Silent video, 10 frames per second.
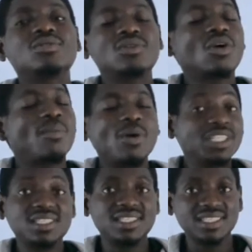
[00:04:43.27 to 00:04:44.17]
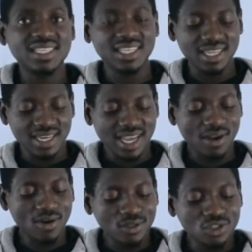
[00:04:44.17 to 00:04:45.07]
commodity that
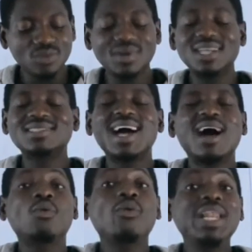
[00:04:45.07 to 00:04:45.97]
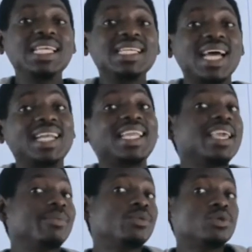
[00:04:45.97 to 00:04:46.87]
consumers are willing and
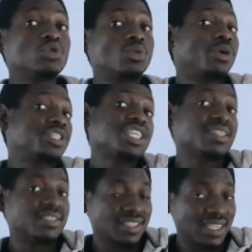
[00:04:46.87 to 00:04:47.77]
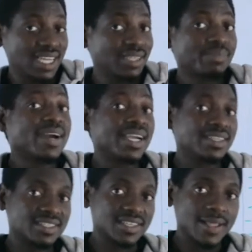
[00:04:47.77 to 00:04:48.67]
able to purchase at a price.